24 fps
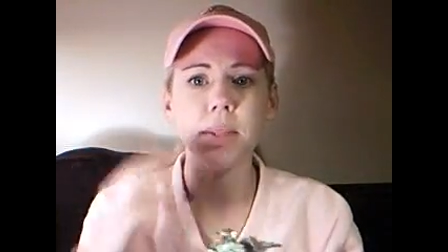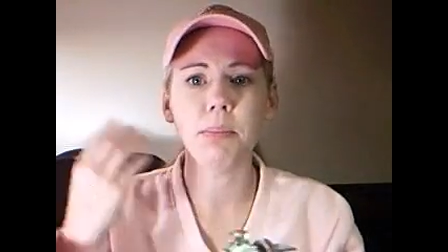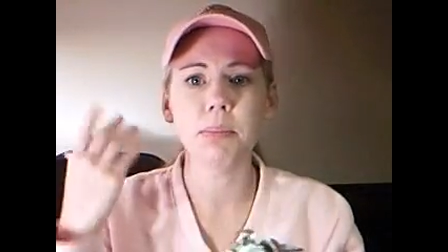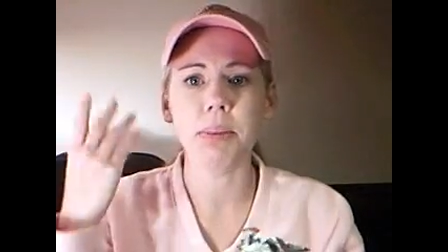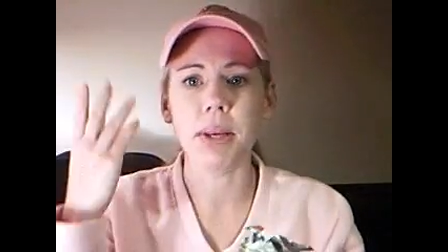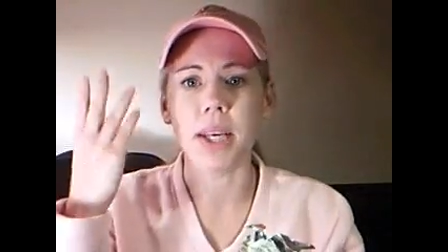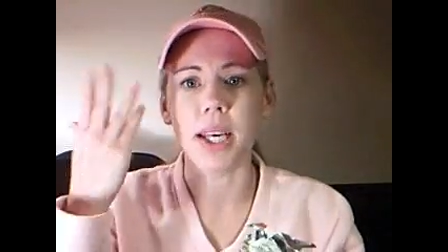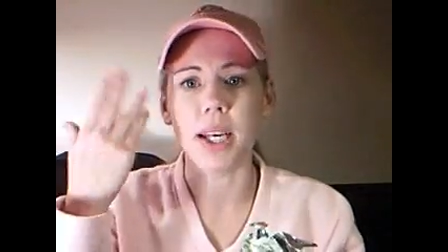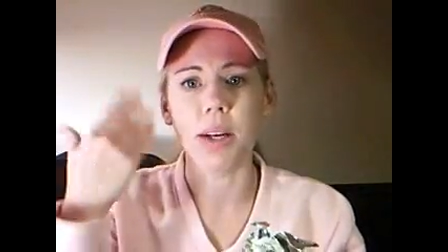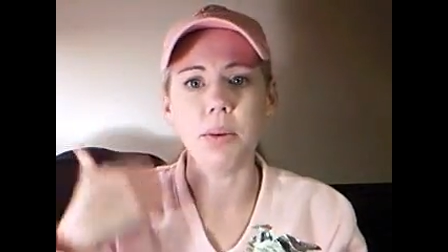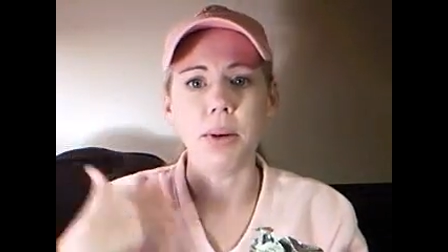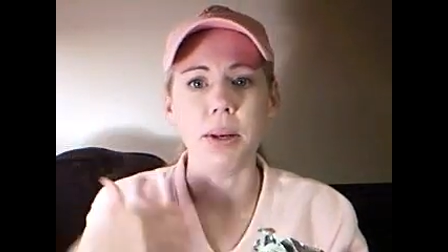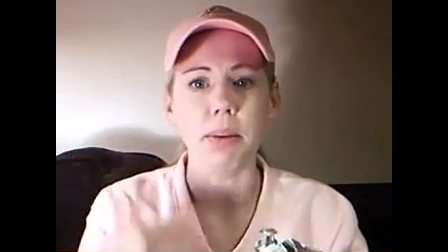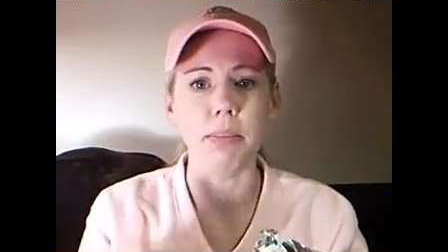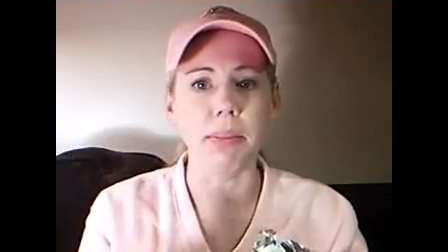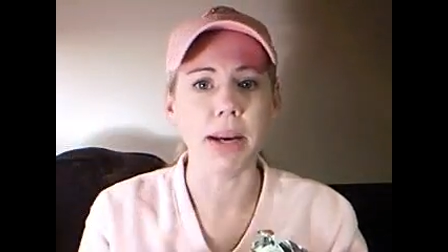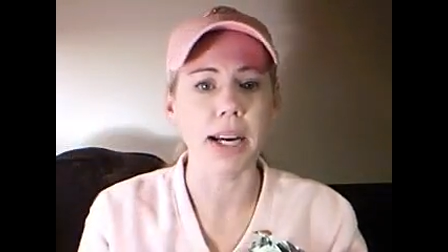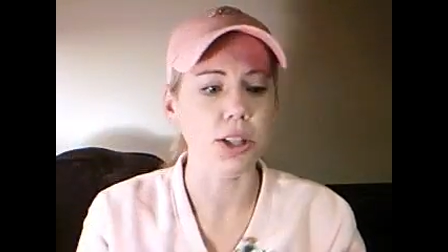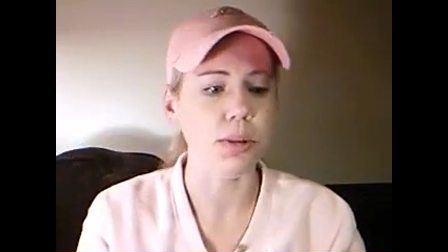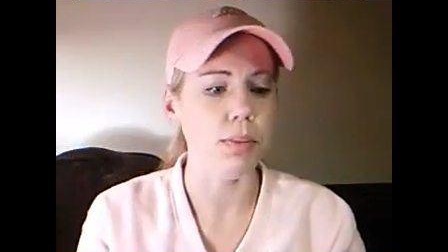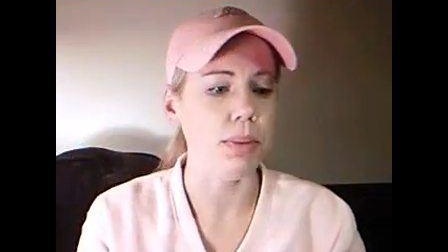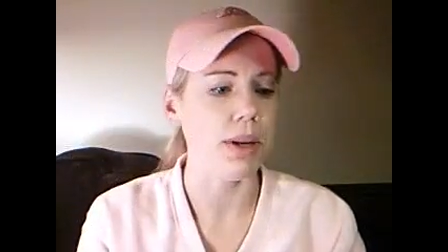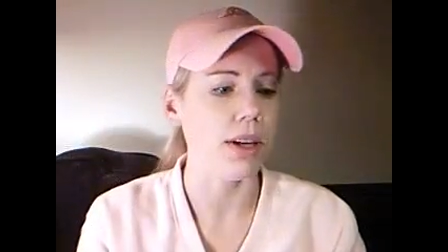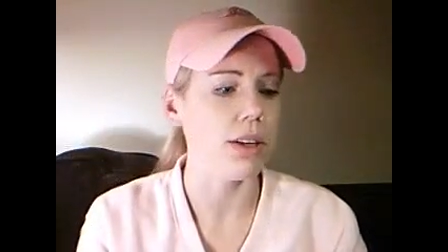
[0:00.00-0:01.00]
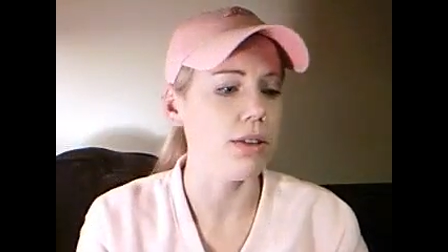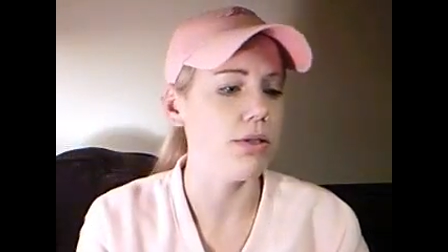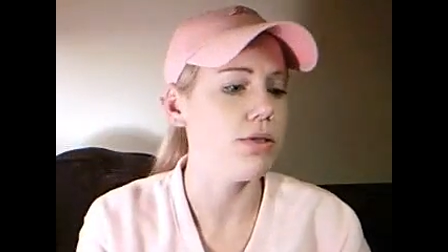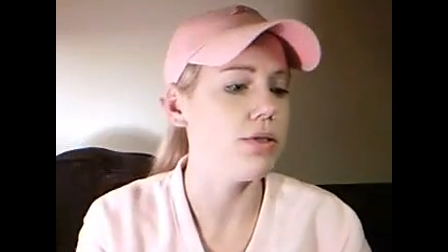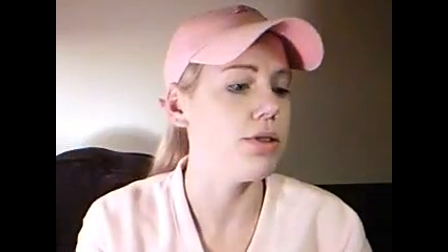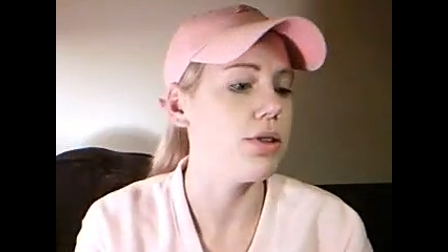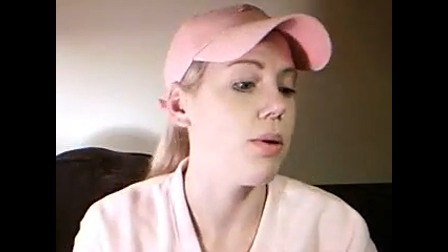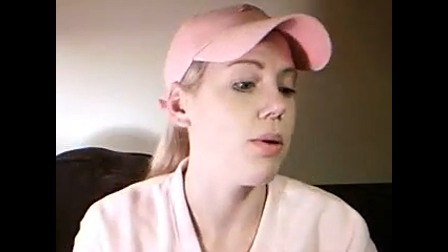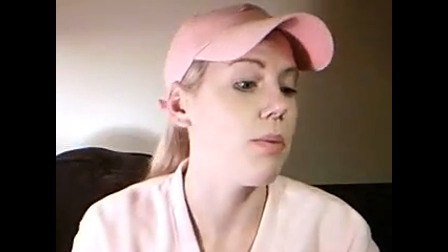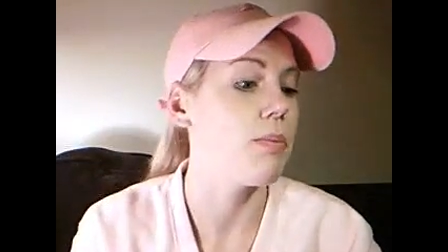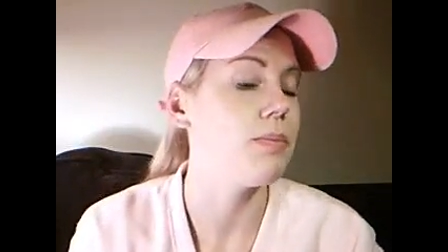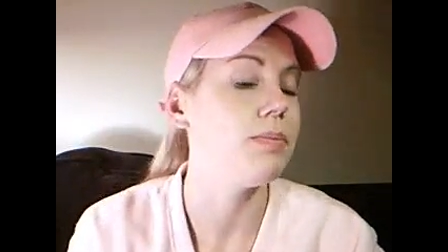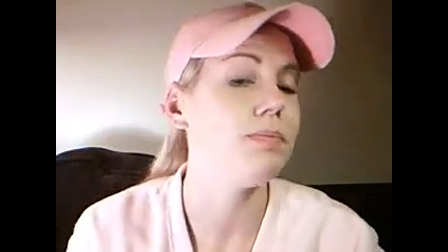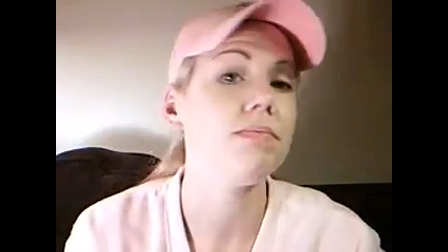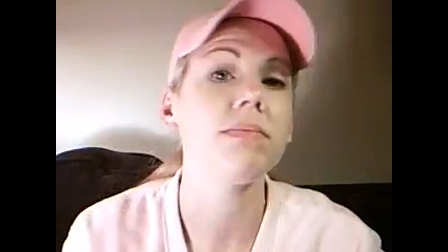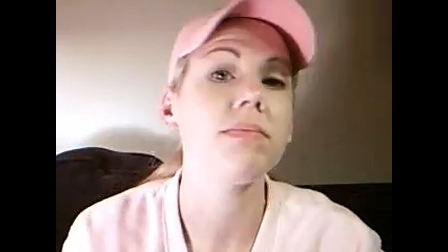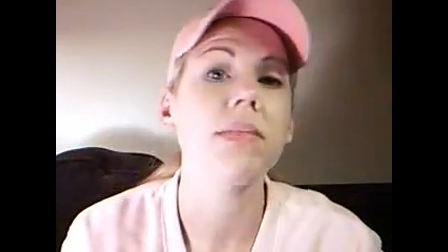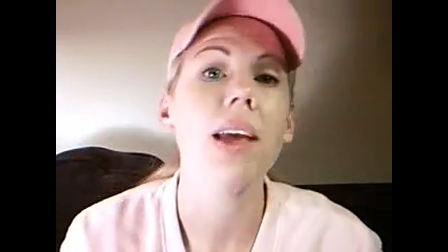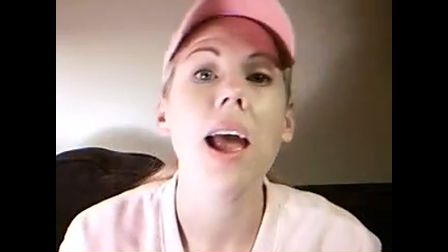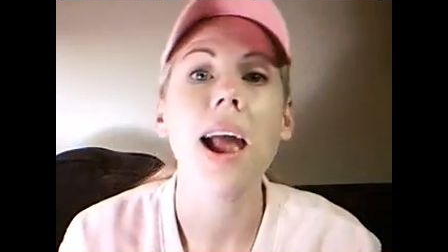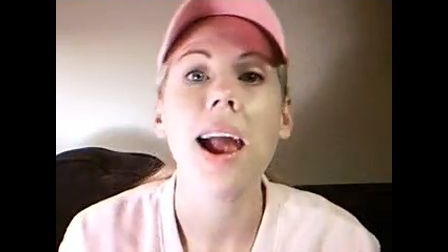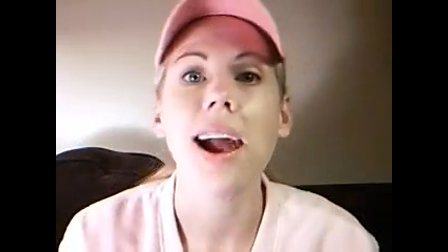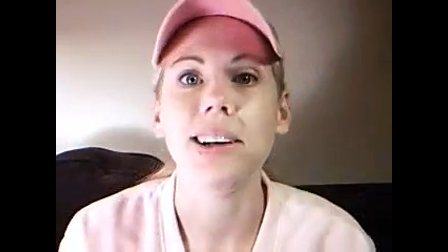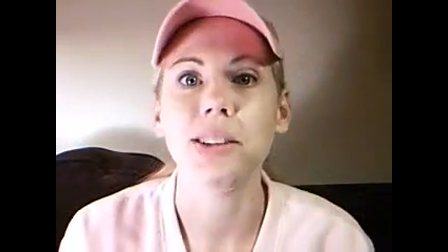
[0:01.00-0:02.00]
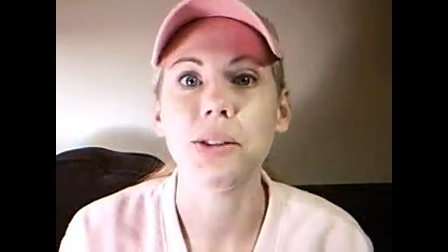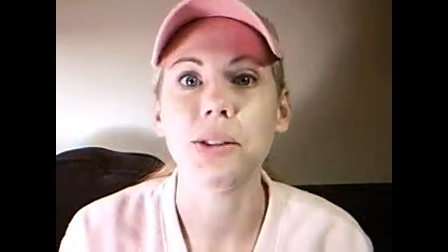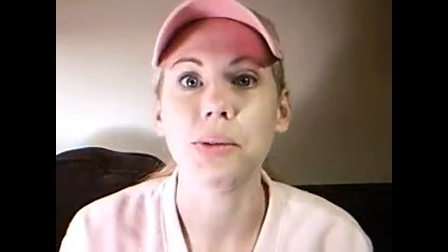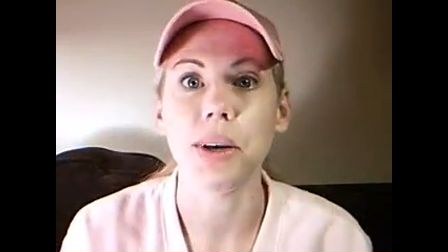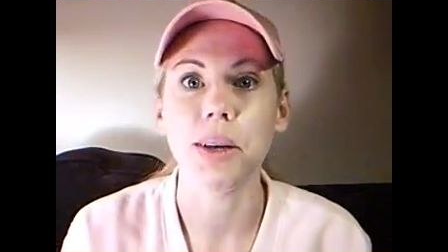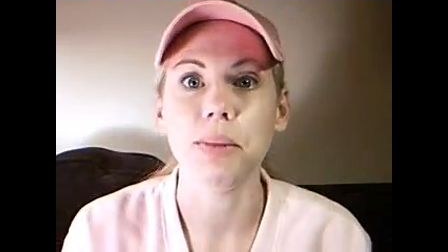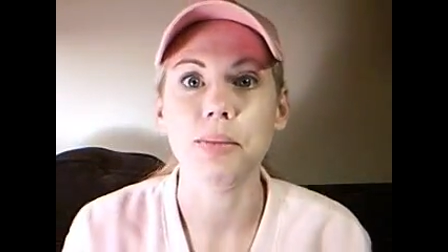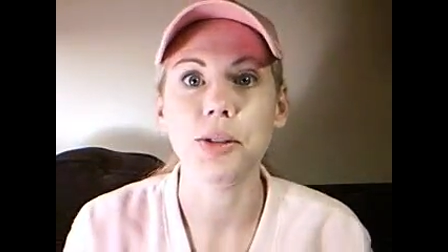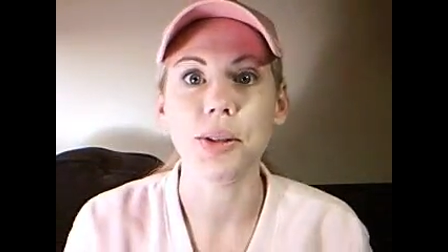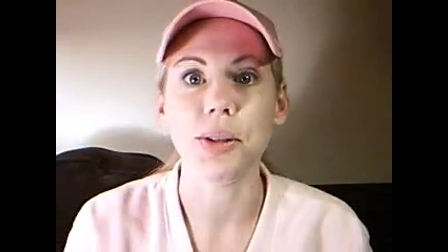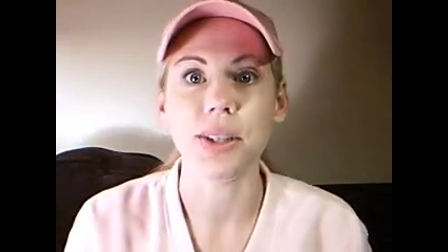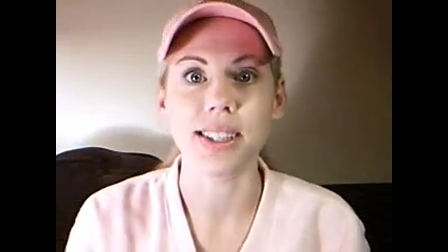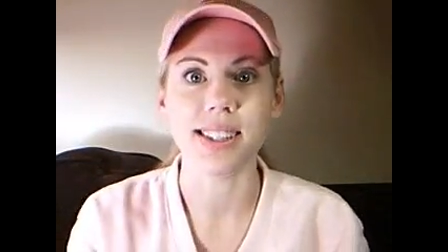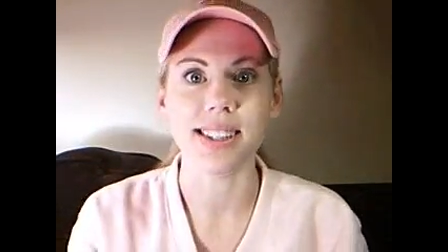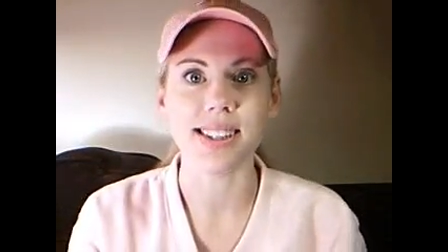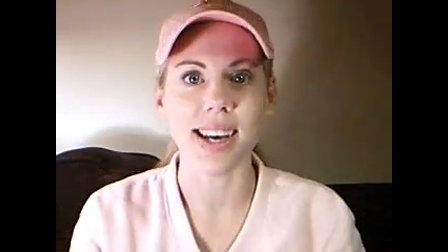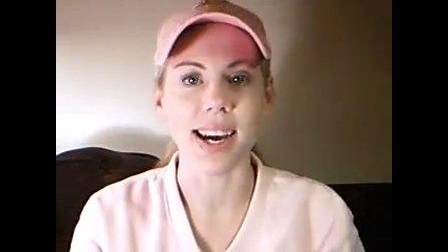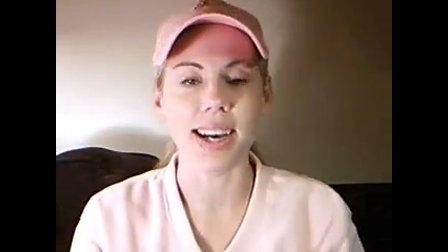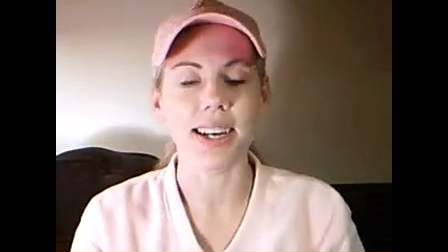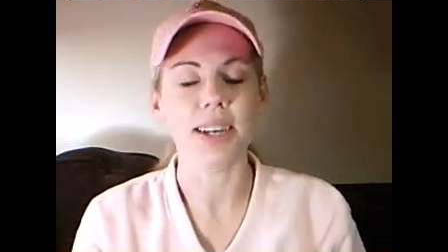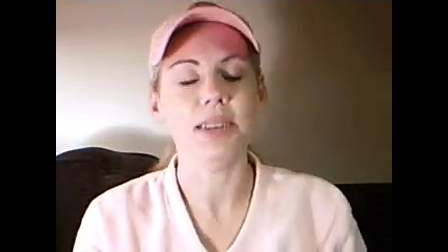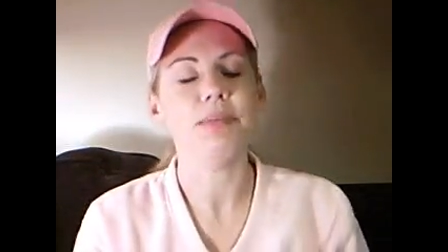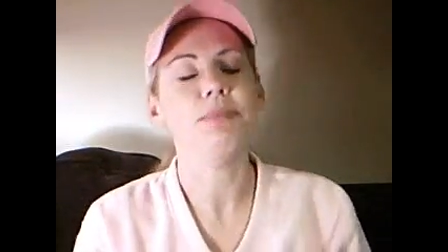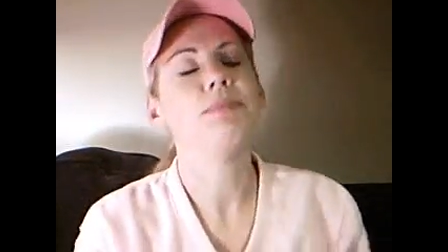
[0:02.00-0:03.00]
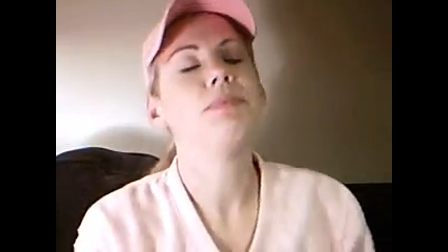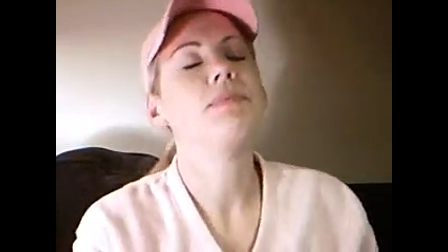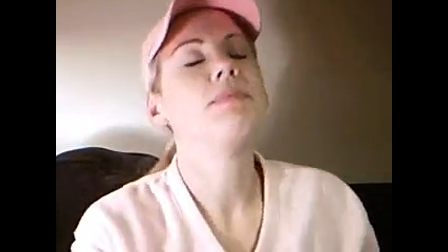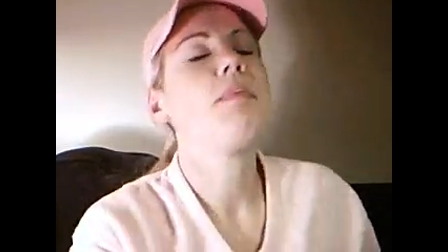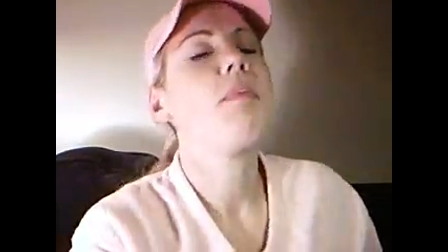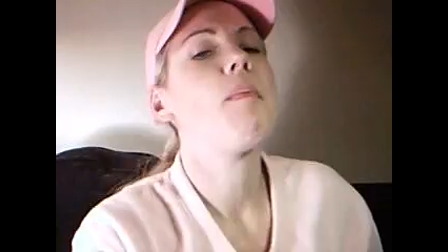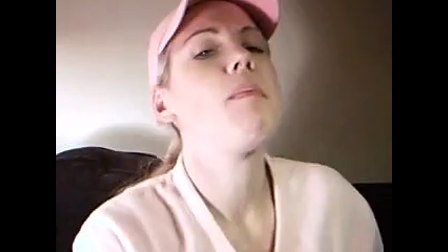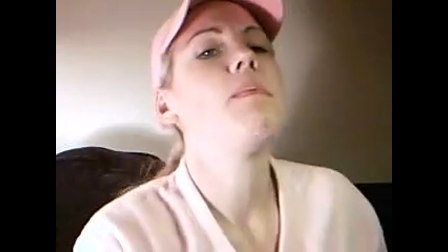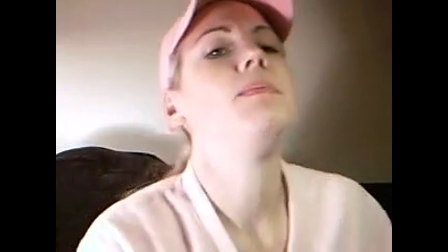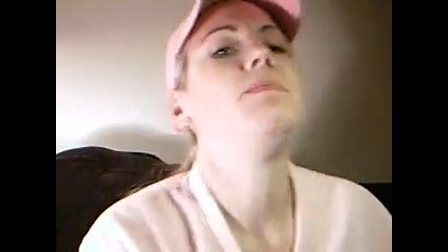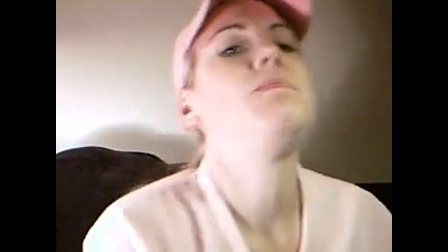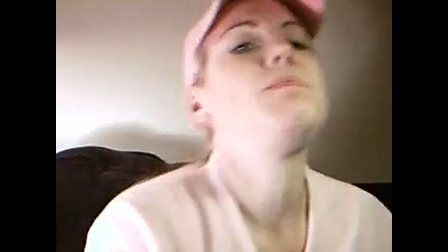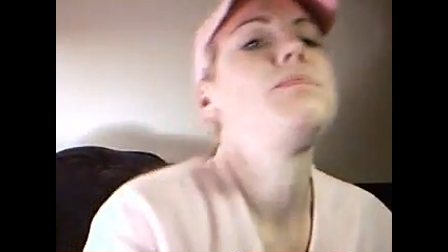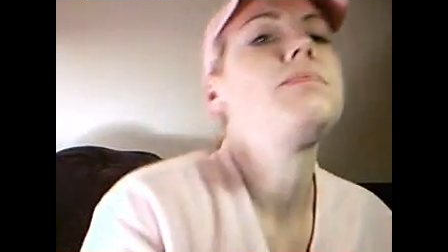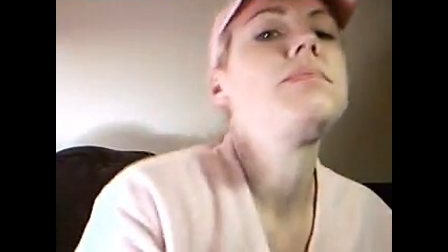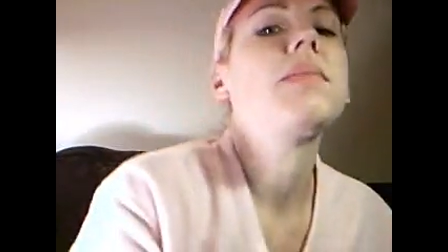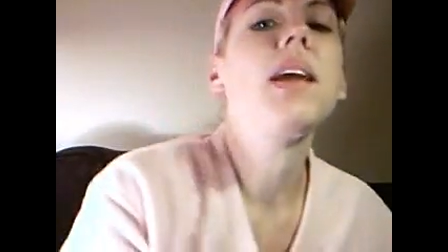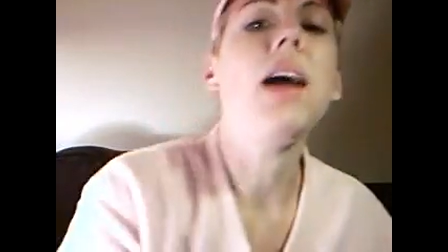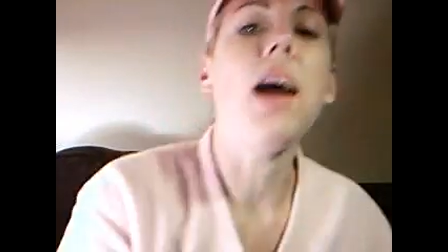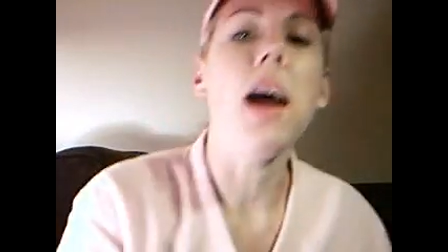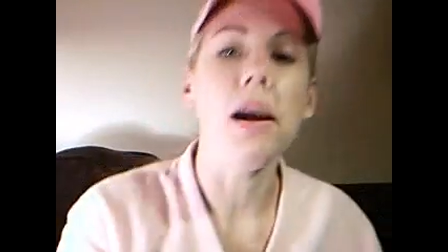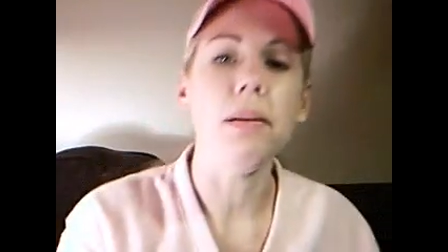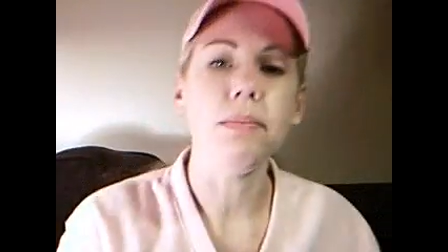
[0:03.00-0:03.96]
pink would match better, so that's why I'm chewing this guy.